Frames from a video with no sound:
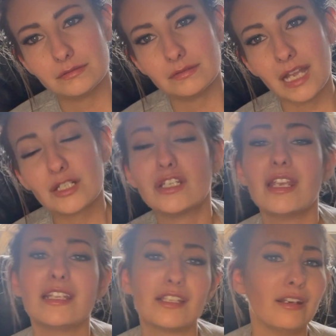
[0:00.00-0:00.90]

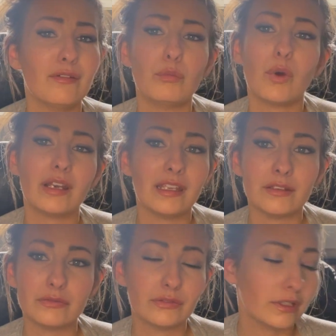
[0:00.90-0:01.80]
Actually, it's not even what if.
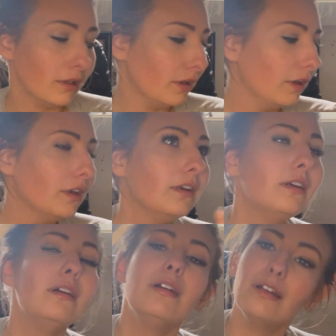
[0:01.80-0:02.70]

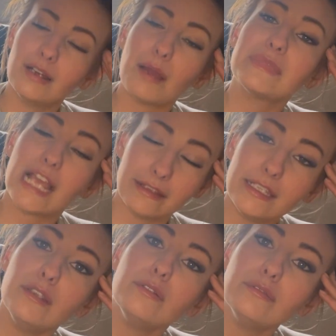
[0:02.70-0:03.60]
I'm telling
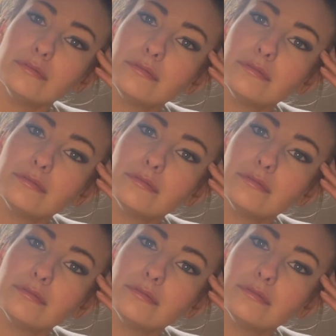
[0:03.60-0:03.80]
you